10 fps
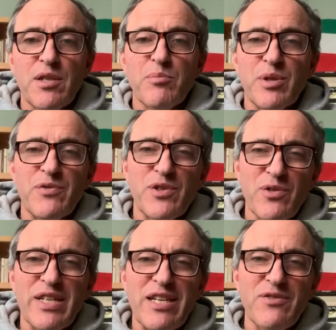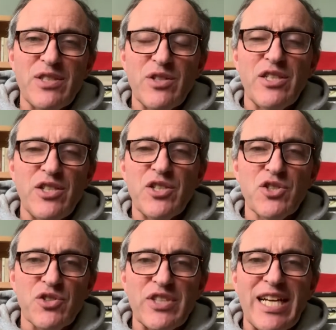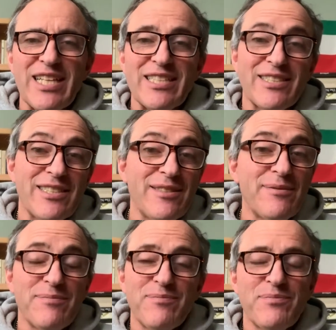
but if you don't have the initial talent, then